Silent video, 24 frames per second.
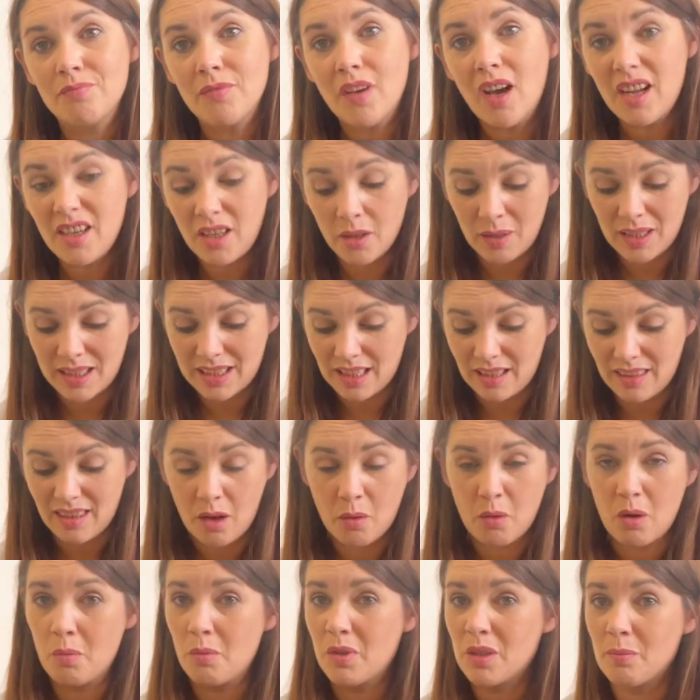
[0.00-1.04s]
I know I said
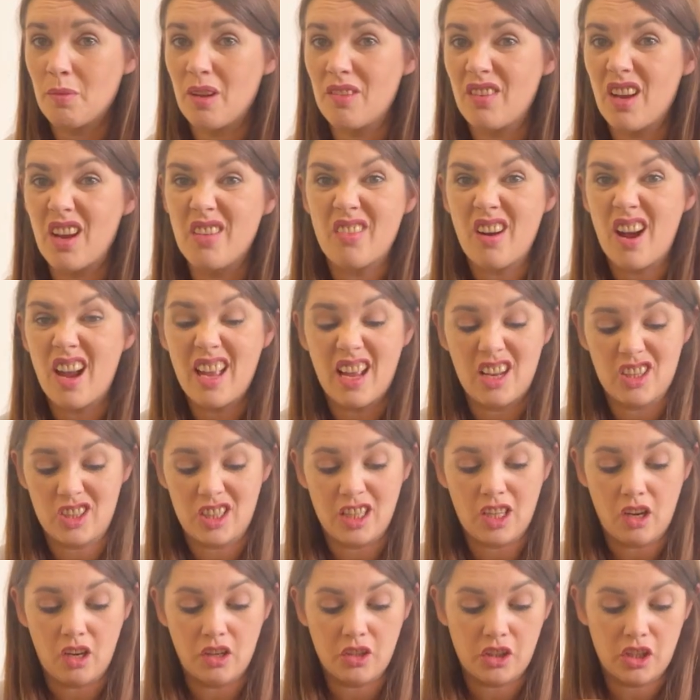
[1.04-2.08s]
that one was my favourite. I
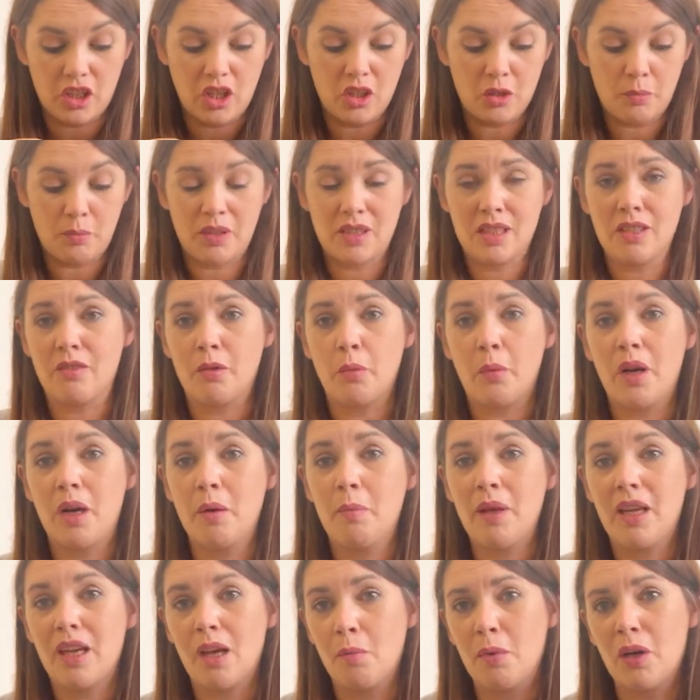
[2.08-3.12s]
actually can't choose because everyone I
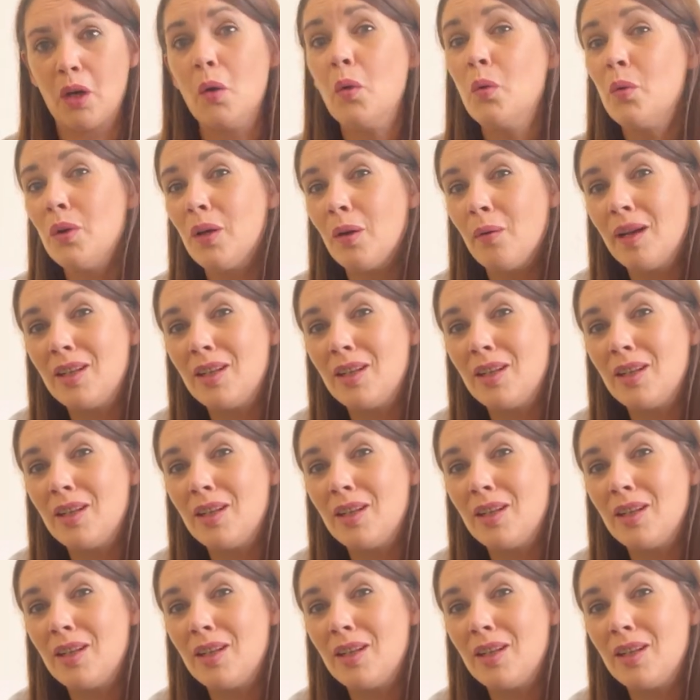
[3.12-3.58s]
pick up, I go, oh no,